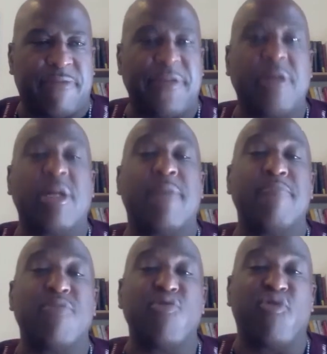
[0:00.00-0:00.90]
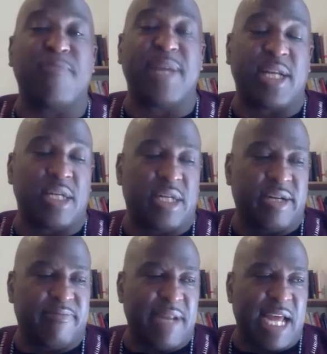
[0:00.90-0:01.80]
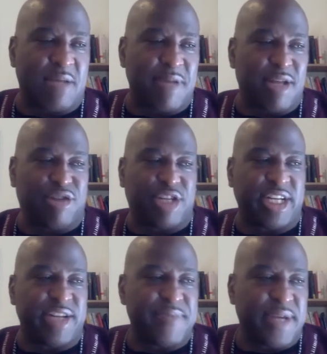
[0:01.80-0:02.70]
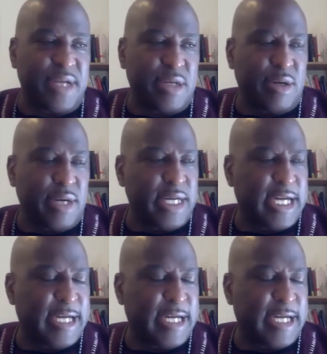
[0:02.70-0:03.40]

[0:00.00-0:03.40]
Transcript: field and movement of Black male achievement on